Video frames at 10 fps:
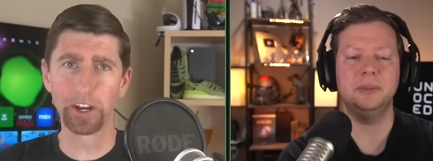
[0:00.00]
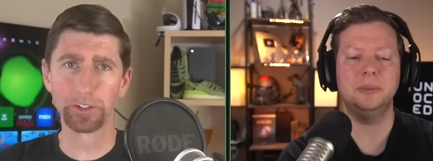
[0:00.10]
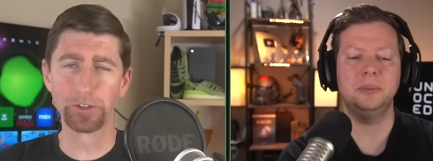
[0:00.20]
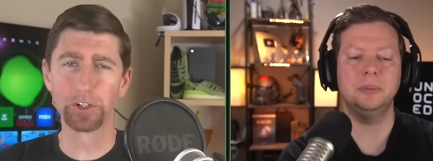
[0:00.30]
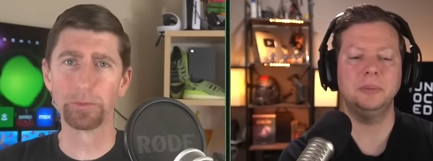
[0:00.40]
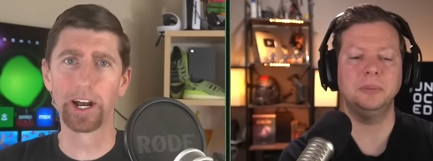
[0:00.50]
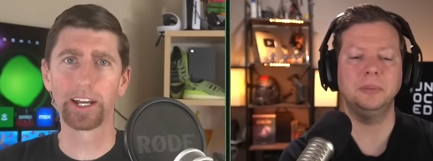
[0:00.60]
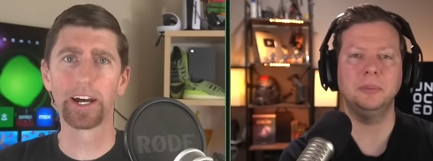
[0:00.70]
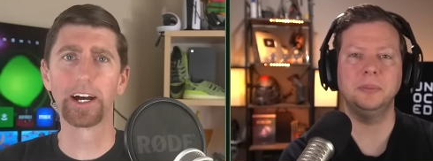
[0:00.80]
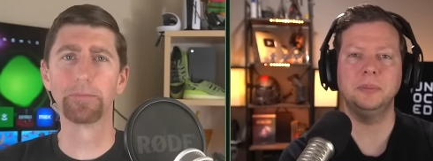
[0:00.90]
Speaker 1: channel,
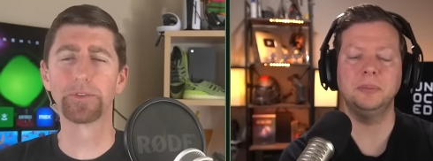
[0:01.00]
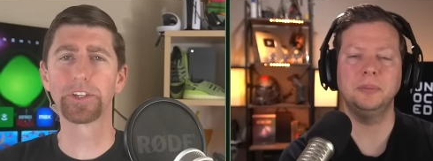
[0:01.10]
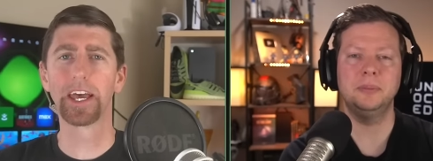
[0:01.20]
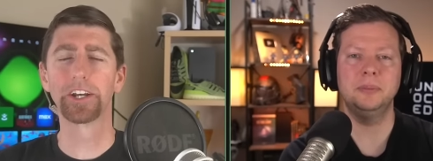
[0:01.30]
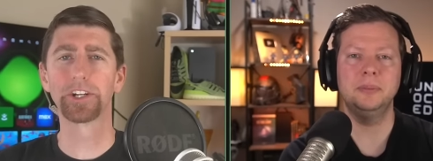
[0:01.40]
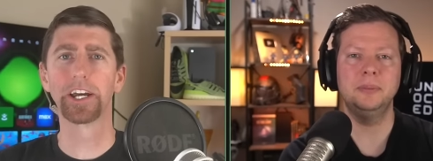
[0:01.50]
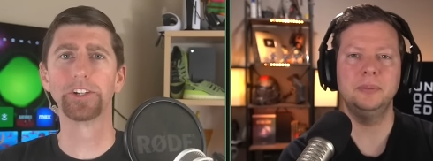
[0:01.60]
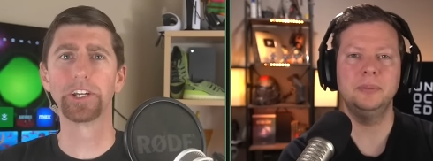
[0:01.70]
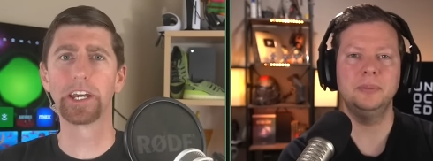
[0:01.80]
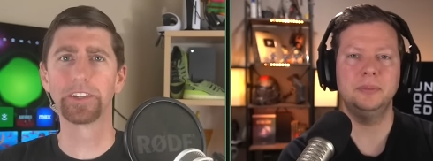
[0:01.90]
youtube.com slash
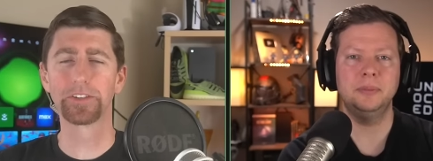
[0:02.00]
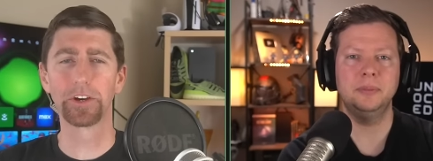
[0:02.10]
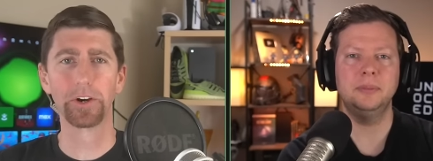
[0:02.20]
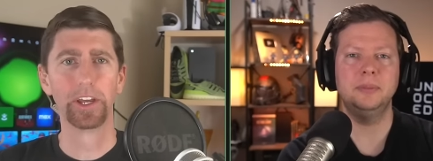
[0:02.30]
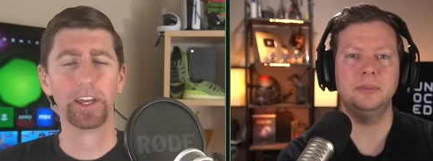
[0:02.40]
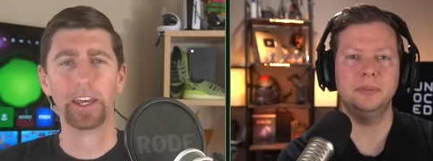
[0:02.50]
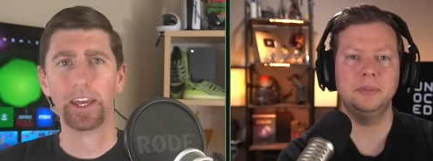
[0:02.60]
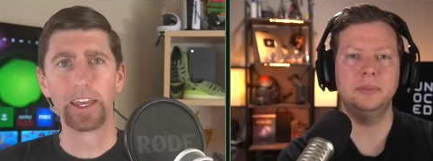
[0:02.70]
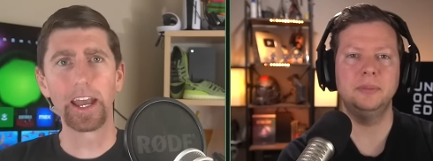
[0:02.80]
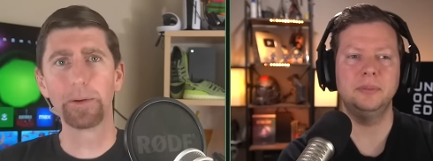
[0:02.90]
IGN. So,
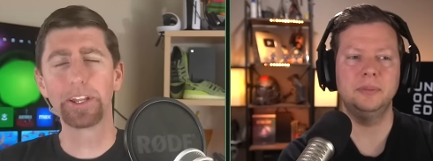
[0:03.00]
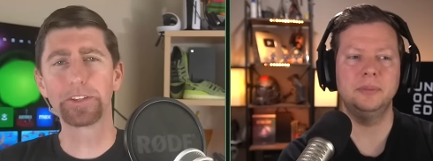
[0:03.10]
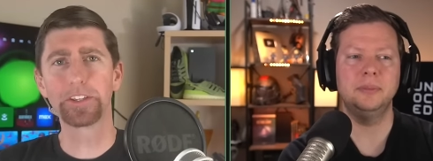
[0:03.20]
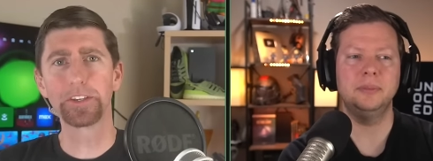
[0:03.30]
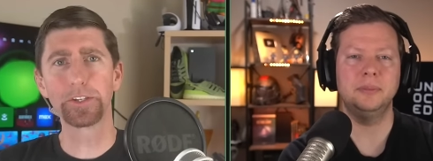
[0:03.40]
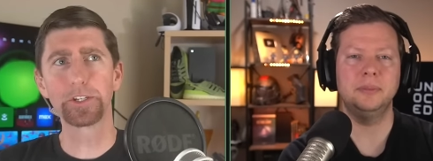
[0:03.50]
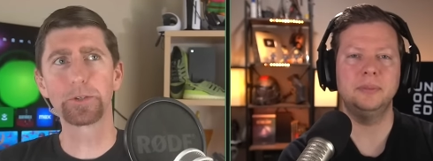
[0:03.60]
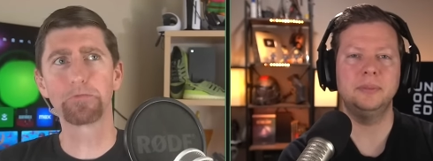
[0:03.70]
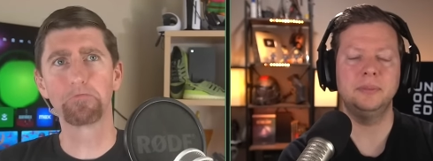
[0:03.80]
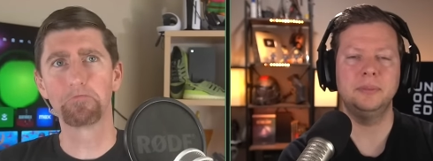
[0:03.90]
yeah, I mean, it's this
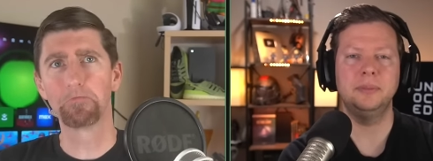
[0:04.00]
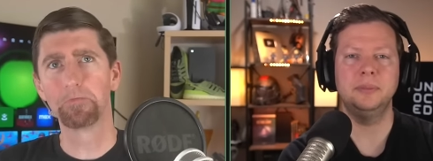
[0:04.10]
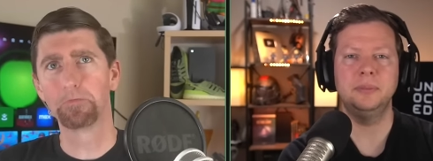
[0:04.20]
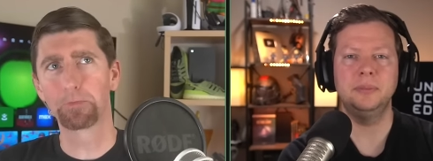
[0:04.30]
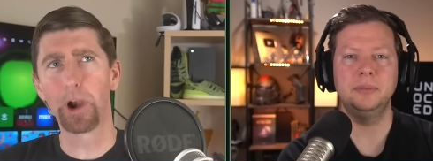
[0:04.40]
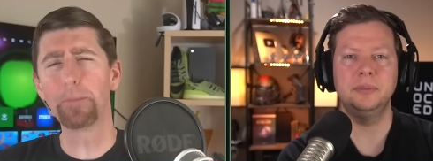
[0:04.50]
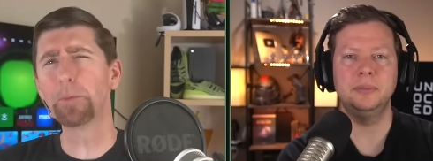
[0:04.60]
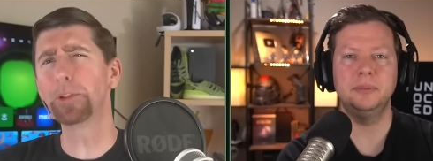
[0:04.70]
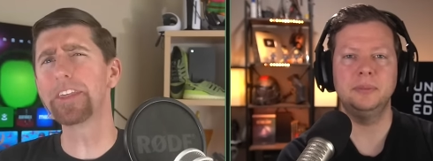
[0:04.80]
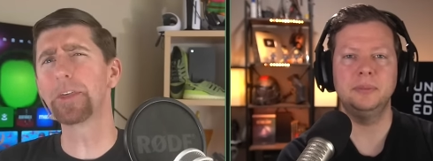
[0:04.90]
is
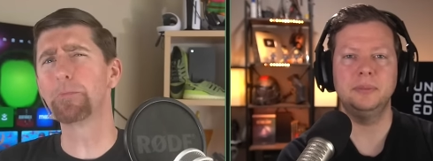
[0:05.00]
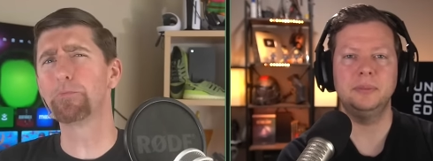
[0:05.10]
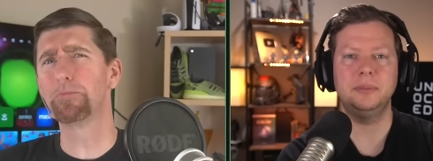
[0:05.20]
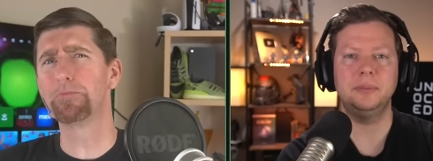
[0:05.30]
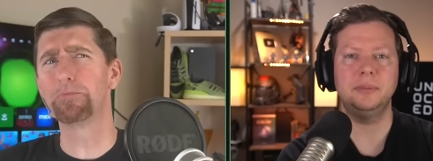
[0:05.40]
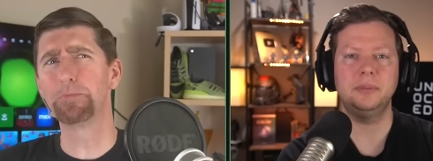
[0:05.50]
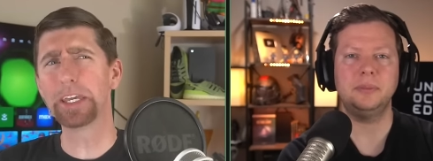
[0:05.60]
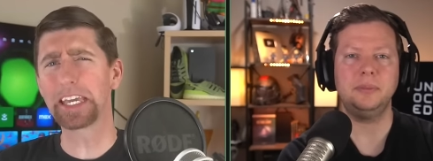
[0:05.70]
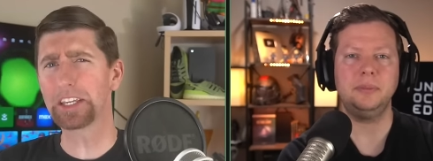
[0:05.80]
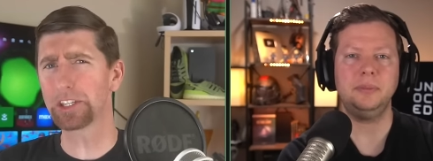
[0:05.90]
probably the
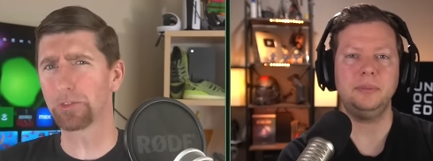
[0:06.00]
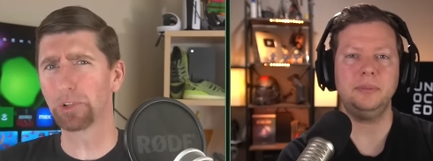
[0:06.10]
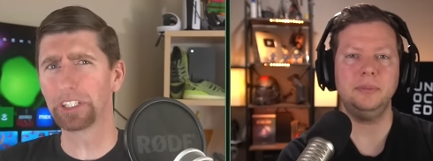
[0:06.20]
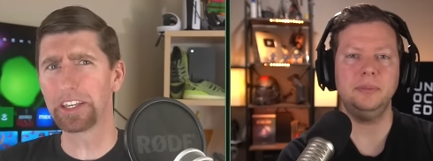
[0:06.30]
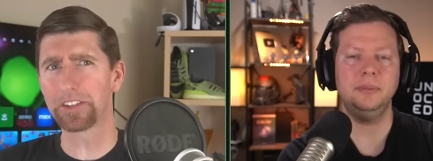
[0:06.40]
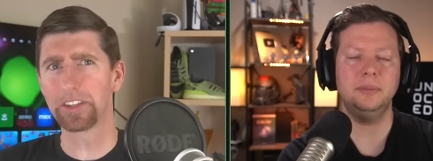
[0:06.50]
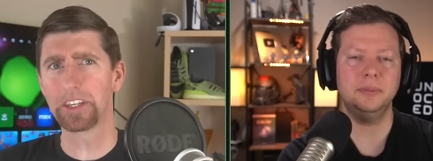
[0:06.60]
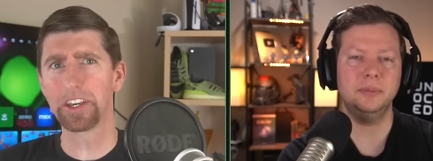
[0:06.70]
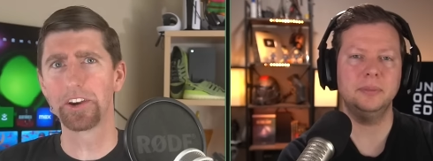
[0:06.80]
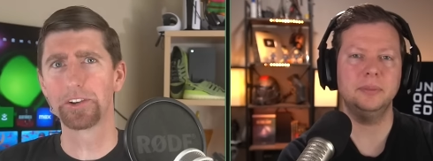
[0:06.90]
biggest release of the
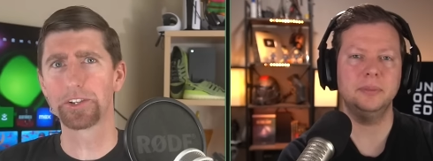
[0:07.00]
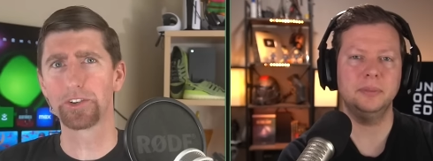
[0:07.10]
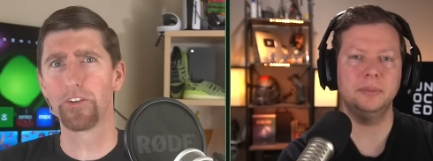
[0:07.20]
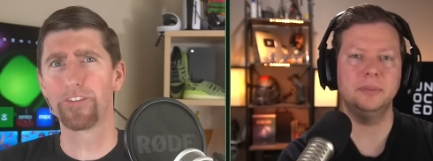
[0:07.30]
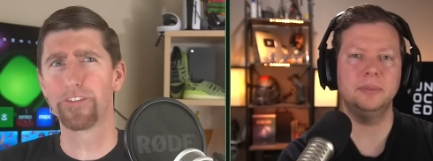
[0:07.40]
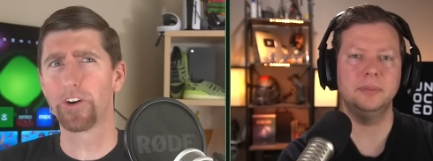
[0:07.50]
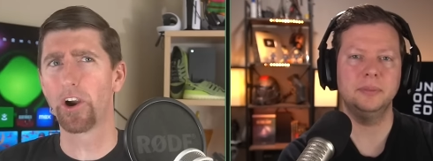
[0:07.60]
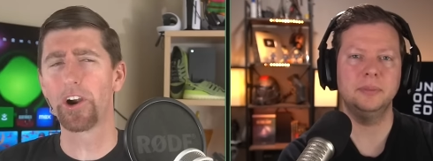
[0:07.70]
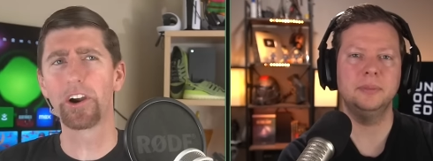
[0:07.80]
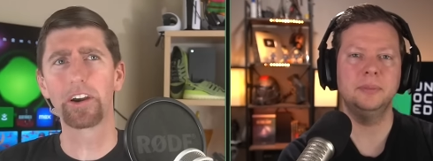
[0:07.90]
year so
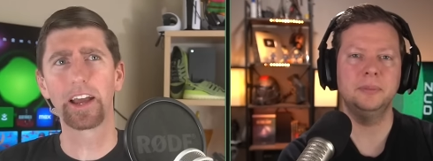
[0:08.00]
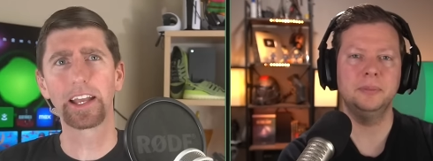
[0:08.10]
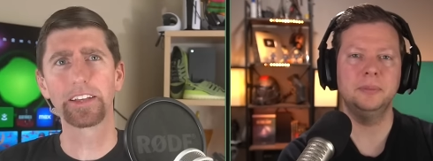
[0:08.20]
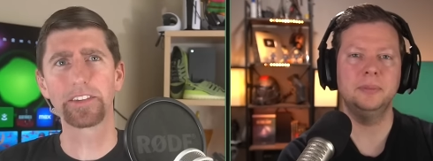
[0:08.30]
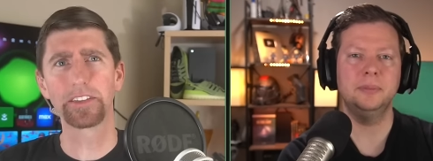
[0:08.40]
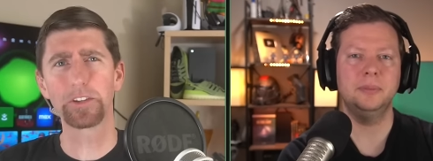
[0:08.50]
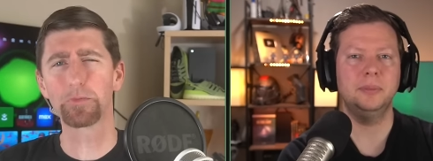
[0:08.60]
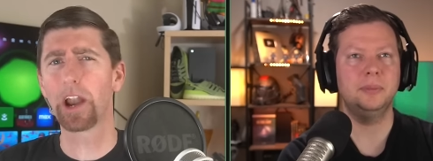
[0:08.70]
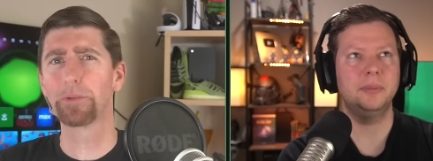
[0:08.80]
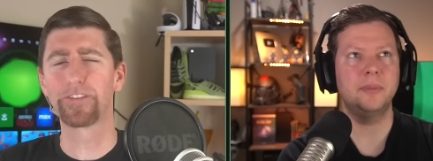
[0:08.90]
far. I guess that's
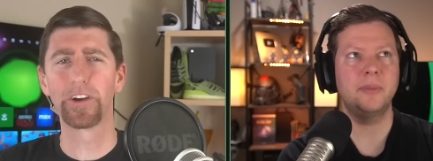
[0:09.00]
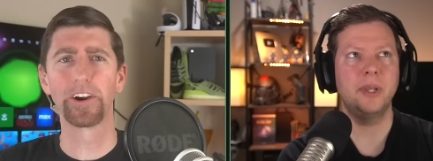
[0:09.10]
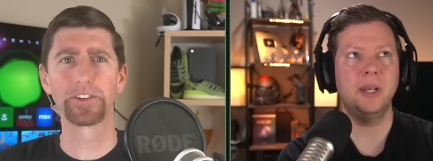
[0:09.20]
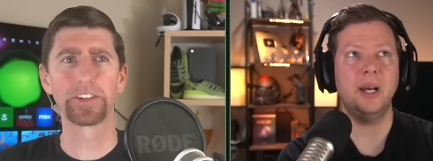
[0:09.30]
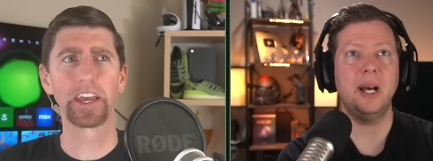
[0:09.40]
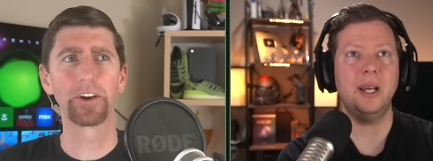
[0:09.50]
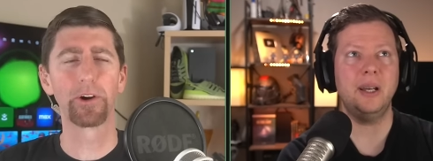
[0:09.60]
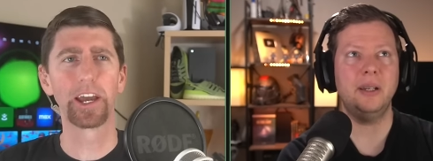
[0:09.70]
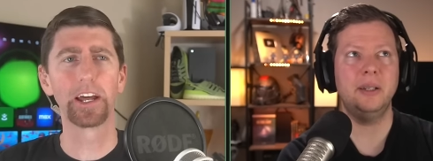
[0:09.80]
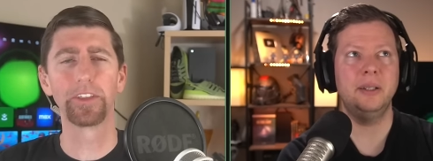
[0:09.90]
probably fair to say, I,
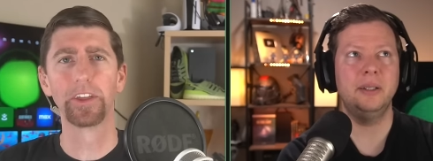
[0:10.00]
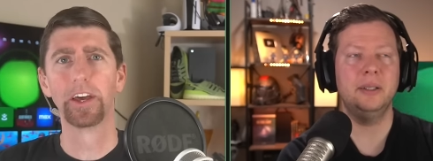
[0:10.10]
right?